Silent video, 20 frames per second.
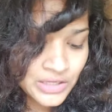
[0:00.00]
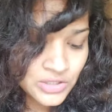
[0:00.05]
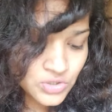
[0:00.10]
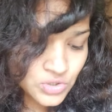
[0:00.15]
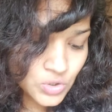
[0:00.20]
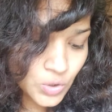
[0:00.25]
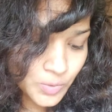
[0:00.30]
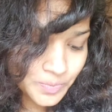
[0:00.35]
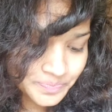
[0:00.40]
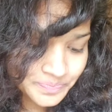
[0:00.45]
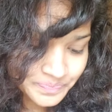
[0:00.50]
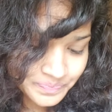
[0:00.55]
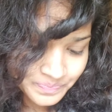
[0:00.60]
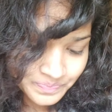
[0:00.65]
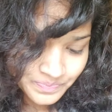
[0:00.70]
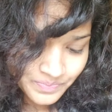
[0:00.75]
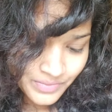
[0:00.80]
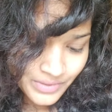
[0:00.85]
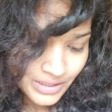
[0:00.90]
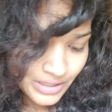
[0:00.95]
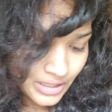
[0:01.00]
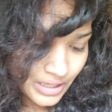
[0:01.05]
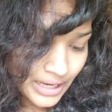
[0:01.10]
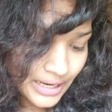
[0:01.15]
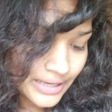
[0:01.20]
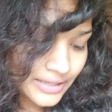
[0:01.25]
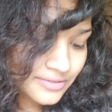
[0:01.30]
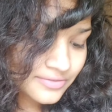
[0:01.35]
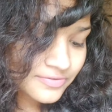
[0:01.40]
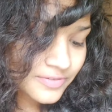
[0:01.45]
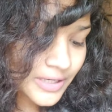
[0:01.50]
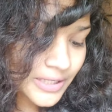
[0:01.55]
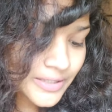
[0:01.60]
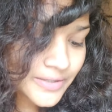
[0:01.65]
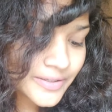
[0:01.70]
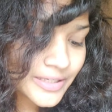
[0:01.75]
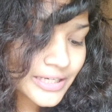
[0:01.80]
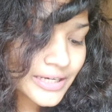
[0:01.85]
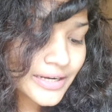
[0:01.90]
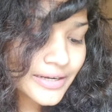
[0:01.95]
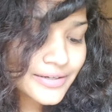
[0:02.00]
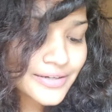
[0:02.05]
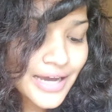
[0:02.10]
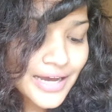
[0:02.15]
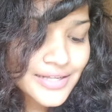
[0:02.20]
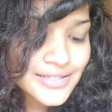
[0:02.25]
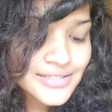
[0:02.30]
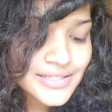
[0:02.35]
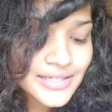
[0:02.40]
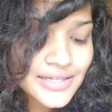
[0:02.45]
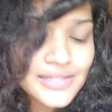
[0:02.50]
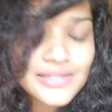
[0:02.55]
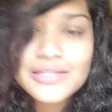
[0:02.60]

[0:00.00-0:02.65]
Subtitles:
So and fluttering and dancing